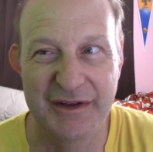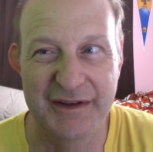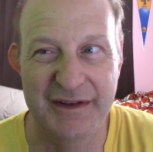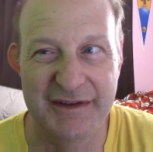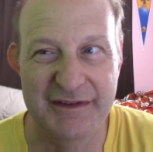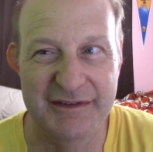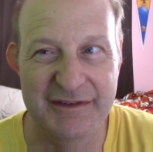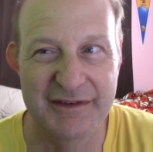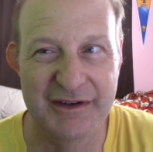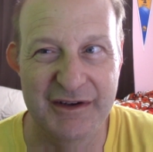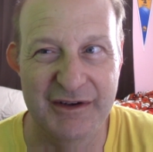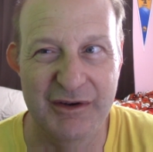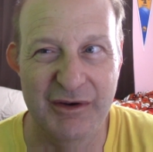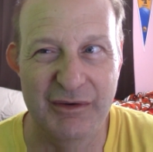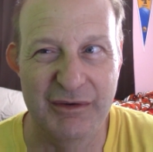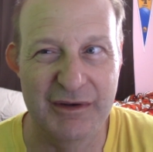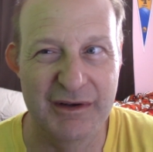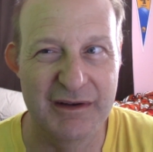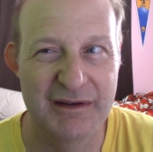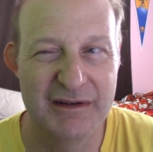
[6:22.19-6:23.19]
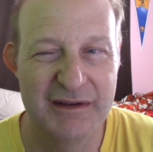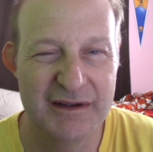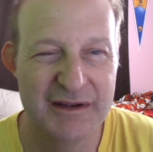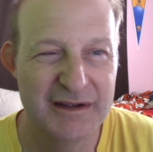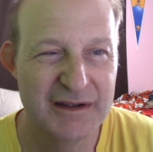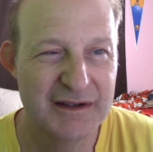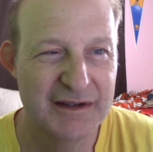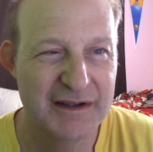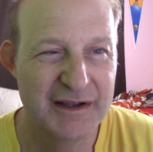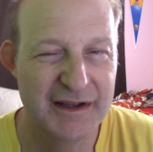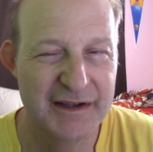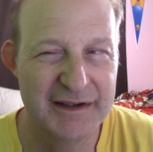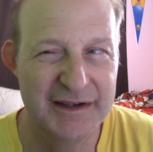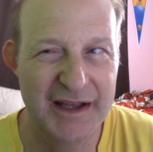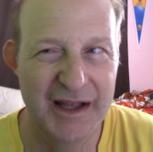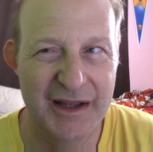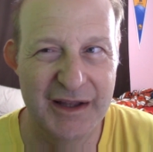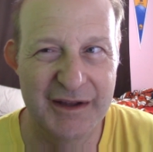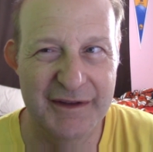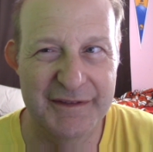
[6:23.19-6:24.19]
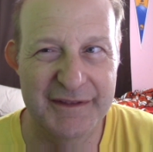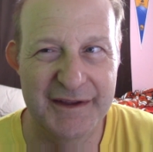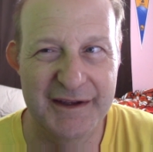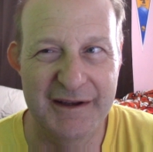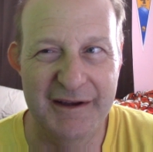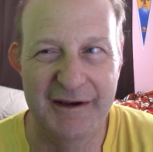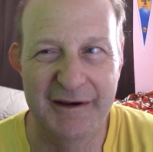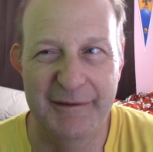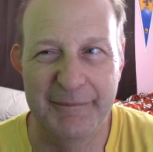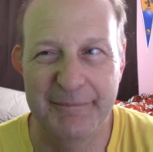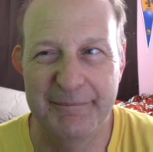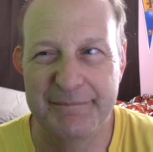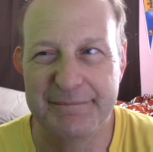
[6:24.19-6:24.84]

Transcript: and he's going to go and yell at the...